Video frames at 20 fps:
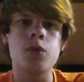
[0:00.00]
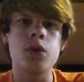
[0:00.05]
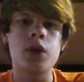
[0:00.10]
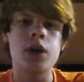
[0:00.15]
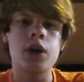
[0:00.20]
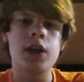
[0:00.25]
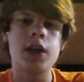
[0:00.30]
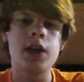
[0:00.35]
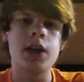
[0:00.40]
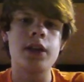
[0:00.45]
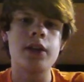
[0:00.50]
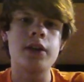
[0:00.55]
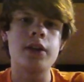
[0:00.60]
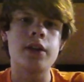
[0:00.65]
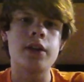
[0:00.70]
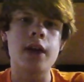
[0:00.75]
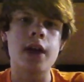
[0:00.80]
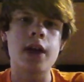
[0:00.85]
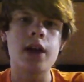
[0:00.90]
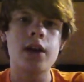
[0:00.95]
going to get into
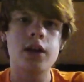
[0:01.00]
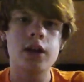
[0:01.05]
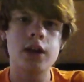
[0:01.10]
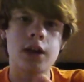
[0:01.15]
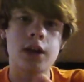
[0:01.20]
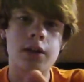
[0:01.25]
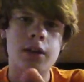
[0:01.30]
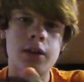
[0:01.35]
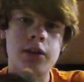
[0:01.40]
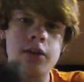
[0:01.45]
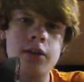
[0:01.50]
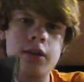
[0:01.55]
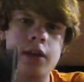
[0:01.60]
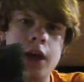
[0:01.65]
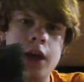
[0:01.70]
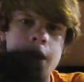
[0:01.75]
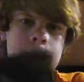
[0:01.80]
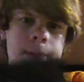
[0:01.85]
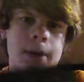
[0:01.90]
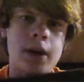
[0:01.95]
that. Again, this is the
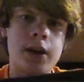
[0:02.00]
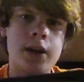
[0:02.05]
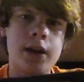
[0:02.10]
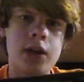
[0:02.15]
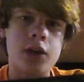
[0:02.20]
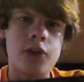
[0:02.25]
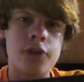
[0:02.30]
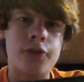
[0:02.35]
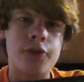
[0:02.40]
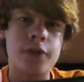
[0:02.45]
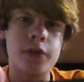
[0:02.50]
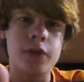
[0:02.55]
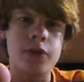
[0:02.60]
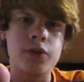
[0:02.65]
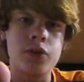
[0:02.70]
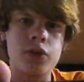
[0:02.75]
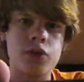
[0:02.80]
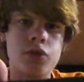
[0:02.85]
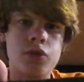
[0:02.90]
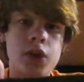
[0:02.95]
iPod Nano 5th
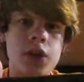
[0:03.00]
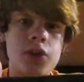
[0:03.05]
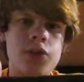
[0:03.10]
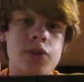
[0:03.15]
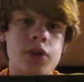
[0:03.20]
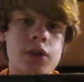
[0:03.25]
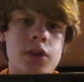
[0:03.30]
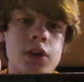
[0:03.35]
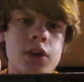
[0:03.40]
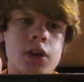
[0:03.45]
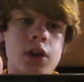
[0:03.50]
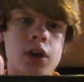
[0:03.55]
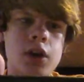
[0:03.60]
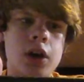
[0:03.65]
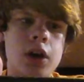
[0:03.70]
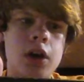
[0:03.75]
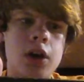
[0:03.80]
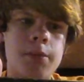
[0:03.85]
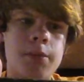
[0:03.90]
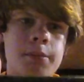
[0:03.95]
generation.
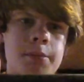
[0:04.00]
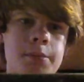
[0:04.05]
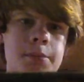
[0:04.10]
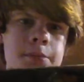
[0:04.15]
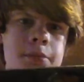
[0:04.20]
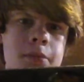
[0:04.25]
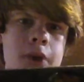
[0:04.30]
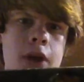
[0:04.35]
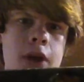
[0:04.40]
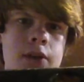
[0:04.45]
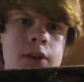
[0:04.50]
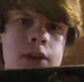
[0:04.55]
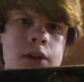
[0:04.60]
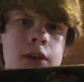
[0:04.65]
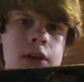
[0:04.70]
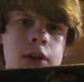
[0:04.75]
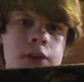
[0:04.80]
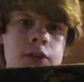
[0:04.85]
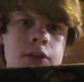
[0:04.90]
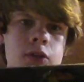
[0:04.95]

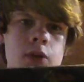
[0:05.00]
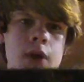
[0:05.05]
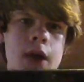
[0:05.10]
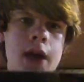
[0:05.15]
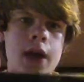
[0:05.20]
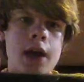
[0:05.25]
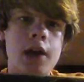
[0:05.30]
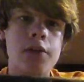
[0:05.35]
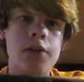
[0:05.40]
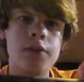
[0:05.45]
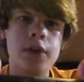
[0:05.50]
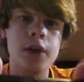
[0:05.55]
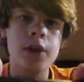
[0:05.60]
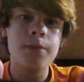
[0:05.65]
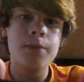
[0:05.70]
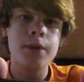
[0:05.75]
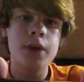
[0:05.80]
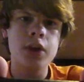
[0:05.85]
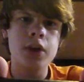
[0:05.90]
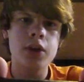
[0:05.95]
Obviously, if you have a
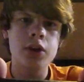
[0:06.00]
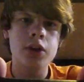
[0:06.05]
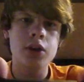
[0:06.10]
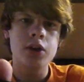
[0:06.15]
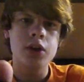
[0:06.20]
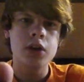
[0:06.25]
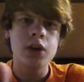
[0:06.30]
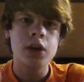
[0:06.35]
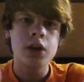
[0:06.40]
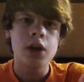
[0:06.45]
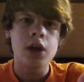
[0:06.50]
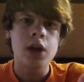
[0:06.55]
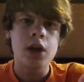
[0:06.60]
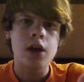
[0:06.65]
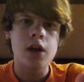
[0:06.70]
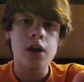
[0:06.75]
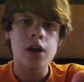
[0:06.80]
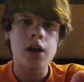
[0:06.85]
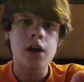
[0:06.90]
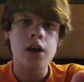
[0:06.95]
bigger
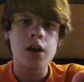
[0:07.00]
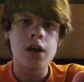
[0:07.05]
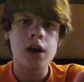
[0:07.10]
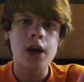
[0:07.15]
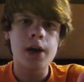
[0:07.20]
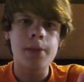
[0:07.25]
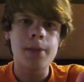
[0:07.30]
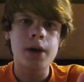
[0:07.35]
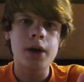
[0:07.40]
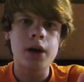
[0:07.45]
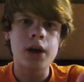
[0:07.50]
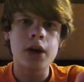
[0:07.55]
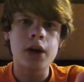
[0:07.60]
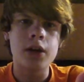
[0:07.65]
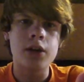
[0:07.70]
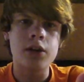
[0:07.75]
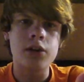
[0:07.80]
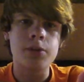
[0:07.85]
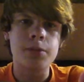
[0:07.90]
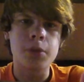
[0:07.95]

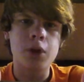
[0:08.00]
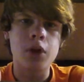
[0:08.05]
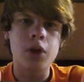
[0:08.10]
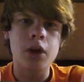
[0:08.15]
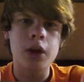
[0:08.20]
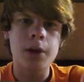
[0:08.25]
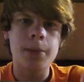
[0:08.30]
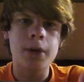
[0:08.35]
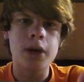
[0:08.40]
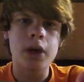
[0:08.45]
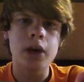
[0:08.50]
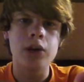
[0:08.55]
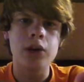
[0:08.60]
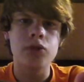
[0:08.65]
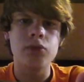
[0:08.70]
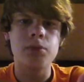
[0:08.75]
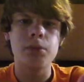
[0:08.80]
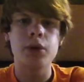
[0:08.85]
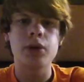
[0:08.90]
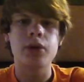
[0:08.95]
iPod, a smaller iPod,
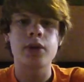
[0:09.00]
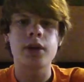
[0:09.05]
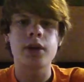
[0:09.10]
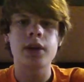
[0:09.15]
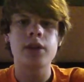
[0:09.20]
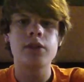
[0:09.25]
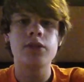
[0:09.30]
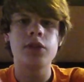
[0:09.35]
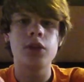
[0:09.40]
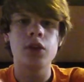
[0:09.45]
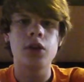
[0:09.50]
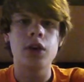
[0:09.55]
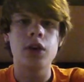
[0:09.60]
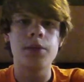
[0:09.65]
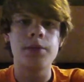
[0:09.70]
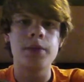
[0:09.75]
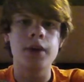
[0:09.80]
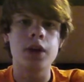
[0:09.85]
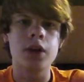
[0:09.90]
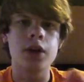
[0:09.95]
you'll be able to conceal a
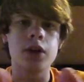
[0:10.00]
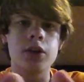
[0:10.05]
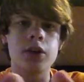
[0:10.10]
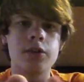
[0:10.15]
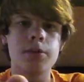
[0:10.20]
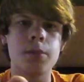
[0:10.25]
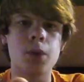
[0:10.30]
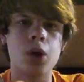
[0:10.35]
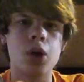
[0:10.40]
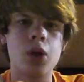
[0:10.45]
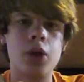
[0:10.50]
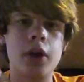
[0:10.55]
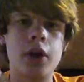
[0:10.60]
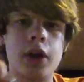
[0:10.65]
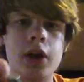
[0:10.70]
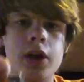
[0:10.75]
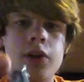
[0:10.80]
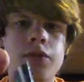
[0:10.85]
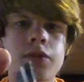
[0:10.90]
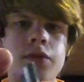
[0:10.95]
bigger, smaller
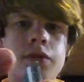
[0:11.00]
knife.